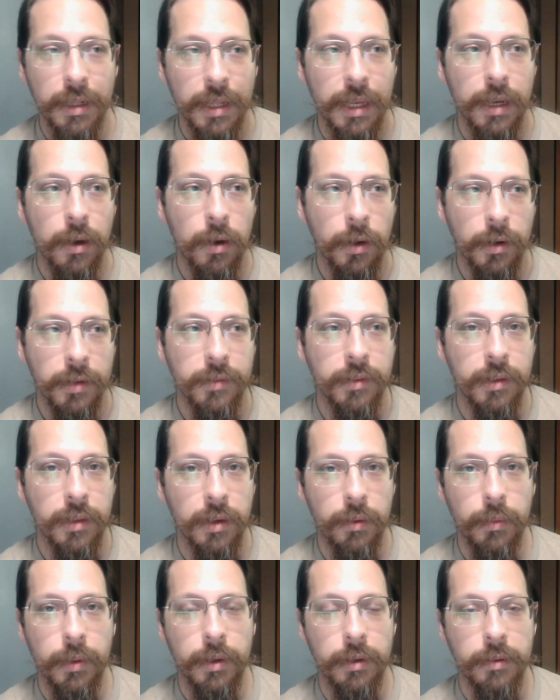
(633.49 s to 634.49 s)
like, honestly,
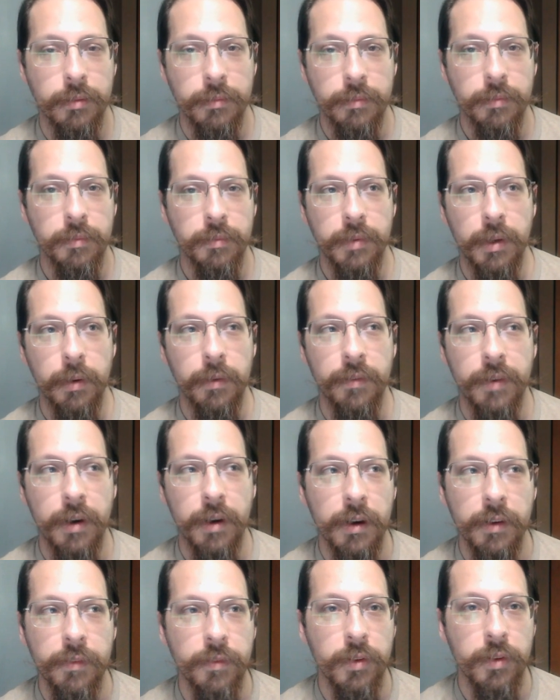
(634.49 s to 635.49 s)
there were there were
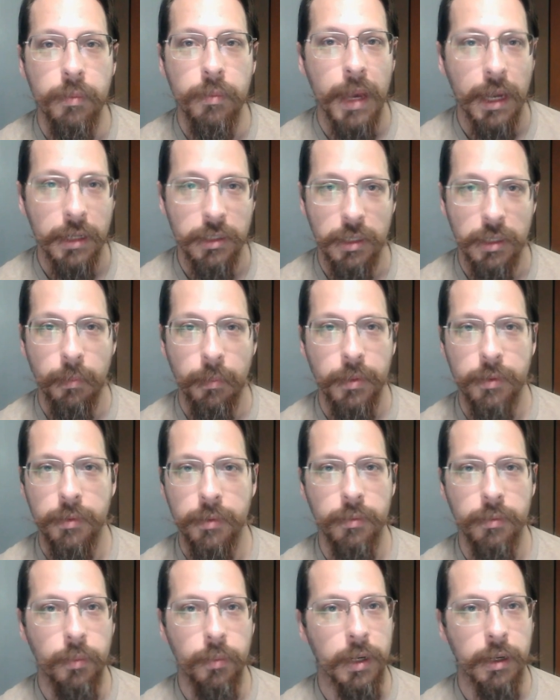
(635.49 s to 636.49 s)
very few
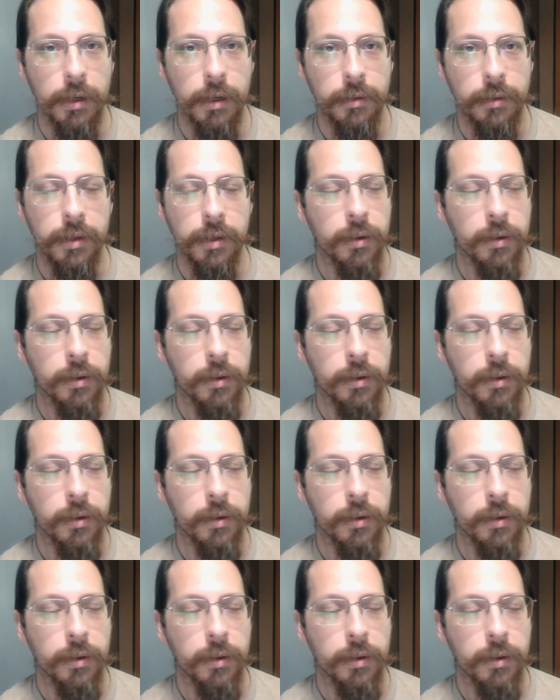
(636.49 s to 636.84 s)
matchups where,